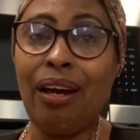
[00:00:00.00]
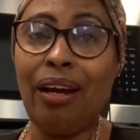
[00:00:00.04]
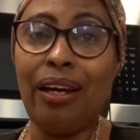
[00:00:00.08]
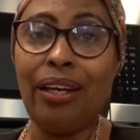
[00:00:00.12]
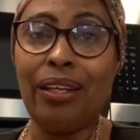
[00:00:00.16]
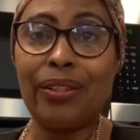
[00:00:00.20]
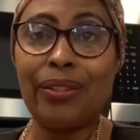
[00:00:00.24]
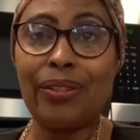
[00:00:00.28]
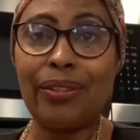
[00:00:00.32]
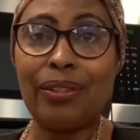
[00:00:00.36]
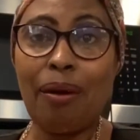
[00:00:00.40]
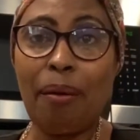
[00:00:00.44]

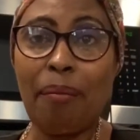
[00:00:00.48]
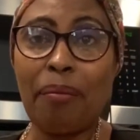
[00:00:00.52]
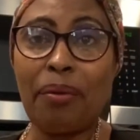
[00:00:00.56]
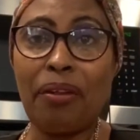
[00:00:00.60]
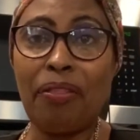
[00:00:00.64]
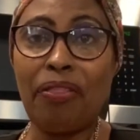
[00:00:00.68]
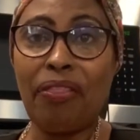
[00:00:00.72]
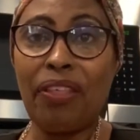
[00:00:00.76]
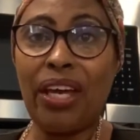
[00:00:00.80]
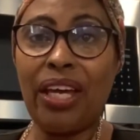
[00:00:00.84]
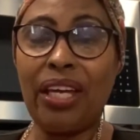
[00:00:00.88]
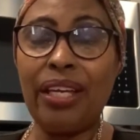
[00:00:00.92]
and some
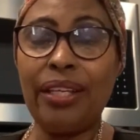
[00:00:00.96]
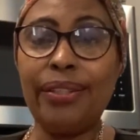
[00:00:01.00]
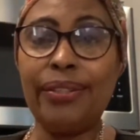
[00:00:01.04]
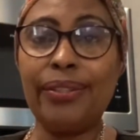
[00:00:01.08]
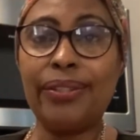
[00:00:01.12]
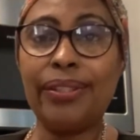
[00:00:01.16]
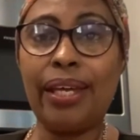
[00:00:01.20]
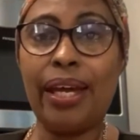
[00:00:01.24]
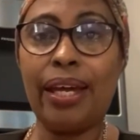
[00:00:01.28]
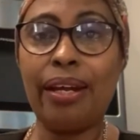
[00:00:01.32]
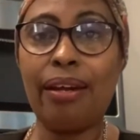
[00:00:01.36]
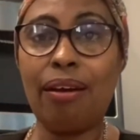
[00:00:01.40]
of the
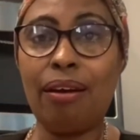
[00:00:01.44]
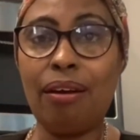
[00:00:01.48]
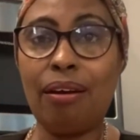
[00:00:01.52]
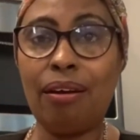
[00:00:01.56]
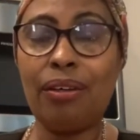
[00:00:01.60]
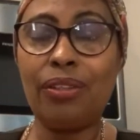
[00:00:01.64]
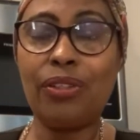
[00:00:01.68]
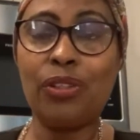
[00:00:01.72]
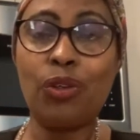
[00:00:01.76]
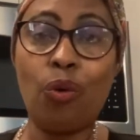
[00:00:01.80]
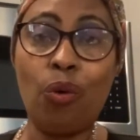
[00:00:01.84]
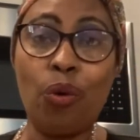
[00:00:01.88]
things that
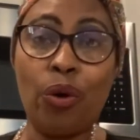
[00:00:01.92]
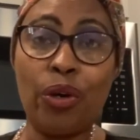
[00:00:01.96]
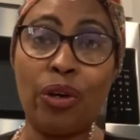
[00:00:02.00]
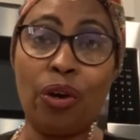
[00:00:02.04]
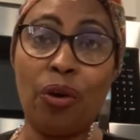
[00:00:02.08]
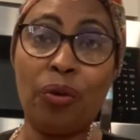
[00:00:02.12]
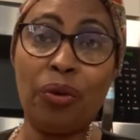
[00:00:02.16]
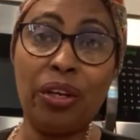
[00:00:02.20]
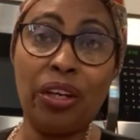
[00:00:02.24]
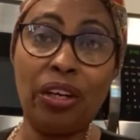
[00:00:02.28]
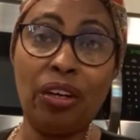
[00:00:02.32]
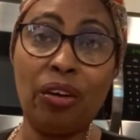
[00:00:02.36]
uh, is going
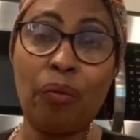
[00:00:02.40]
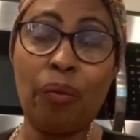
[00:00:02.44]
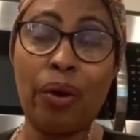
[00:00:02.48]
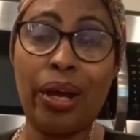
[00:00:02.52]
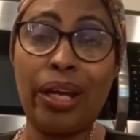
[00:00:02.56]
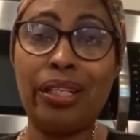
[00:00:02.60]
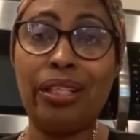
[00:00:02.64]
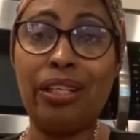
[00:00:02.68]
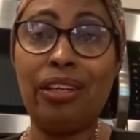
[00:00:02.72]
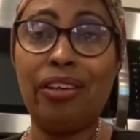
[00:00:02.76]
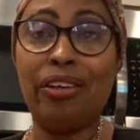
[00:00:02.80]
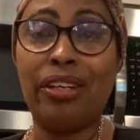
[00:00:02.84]
on here
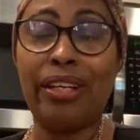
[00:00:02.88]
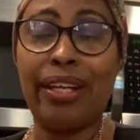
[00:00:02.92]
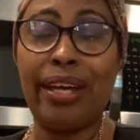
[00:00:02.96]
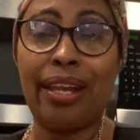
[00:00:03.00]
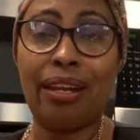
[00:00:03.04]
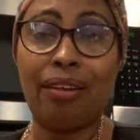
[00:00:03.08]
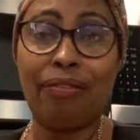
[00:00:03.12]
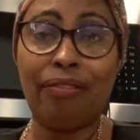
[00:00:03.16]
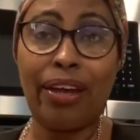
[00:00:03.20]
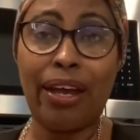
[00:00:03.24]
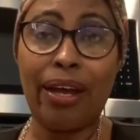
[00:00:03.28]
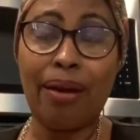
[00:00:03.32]
right here in
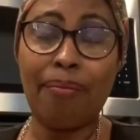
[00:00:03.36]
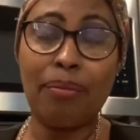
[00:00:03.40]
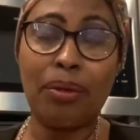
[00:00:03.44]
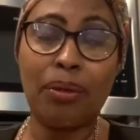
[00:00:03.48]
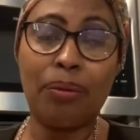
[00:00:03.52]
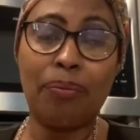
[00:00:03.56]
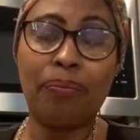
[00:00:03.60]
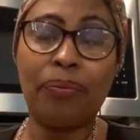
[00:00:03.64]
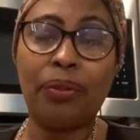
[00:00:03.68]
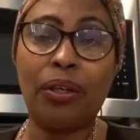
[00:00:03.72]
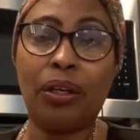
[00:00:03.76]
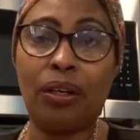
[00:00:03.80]

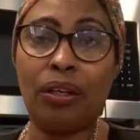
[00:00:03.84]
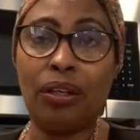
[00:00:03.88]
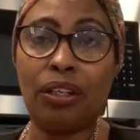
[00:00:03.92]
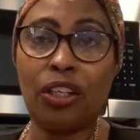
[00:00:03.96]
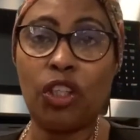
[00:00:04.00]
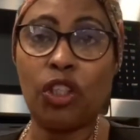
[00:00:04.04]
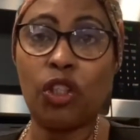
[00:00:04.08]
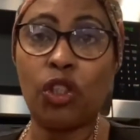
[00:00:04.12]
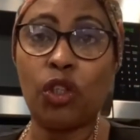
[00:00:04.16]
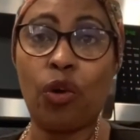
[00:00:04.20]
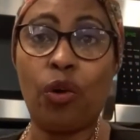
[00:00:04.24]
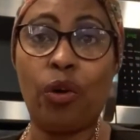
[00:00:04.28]
Alabama uh,
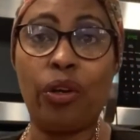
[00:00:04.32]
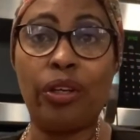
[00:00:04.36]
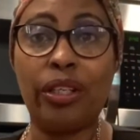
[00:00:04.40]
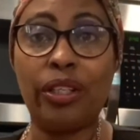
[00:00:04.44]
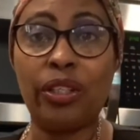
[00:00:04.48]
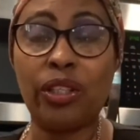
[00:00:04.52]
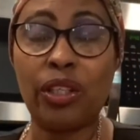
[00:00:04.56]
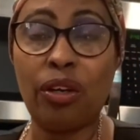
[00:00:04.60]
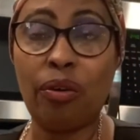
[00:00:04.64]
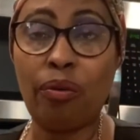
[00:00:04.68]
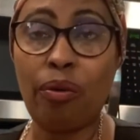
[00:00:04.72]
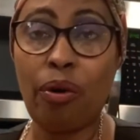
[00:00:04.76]
concerning
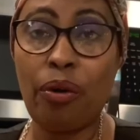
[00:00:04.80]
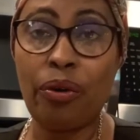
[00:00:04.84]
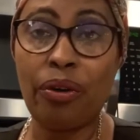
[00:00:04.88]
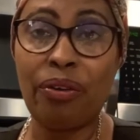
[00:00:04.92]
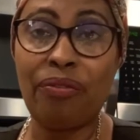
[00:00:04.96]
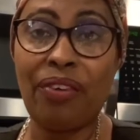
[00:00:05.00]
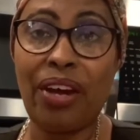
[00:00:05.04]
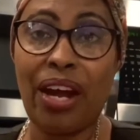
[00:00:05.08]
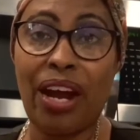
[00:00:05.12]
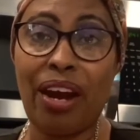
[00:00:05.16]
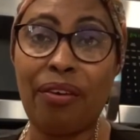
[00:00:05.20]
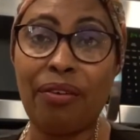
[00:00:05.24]
this
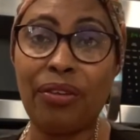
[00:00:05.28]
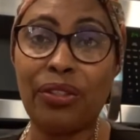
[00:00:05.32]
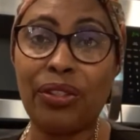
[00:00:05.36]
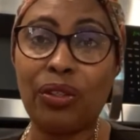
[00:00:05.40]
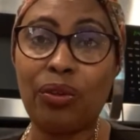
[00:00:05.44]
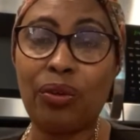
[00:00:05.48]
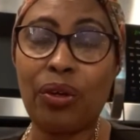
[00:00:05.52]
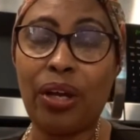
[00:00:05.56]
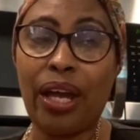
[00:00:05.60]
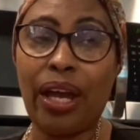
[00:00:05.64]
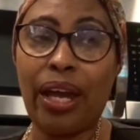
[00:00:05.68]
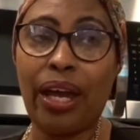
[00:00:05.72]

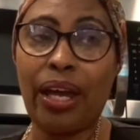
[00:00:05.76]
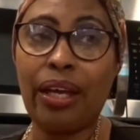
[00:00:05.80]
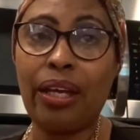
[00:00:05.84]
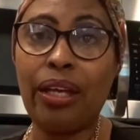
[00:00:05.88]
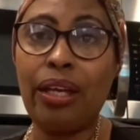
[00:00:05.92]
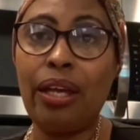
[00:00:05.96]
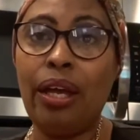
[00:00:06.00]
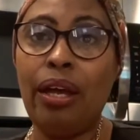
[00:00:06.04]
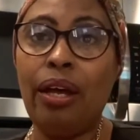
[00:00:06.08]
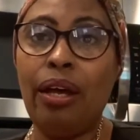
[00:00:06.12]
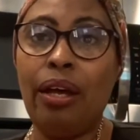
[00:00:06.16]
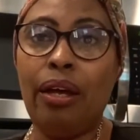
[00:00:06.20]
coronavirus, okay?